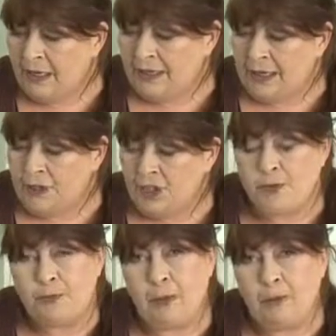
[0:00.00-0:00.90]
Now, I should
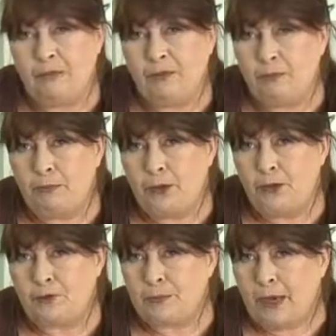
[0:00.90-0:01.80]
have probably
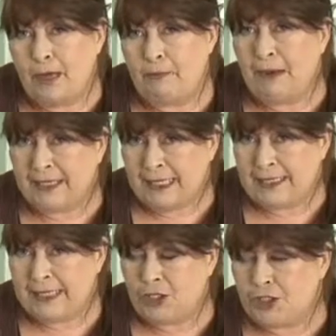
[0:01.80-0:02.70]
removed my
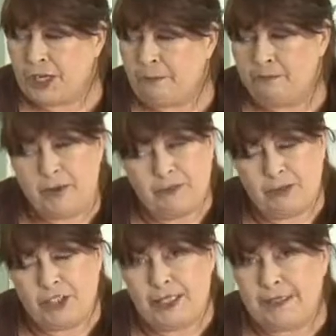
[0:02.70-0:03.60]
magnetic shim, but the
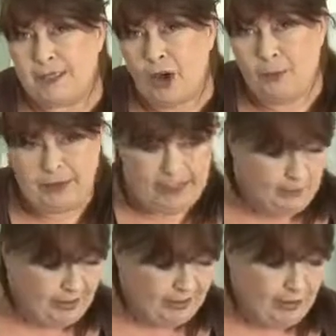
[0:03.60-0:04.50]
machine's coping in
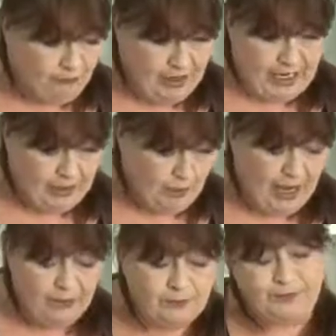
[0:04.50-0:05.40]
with it really
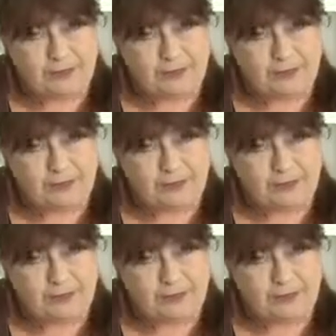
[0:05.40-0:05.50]
well.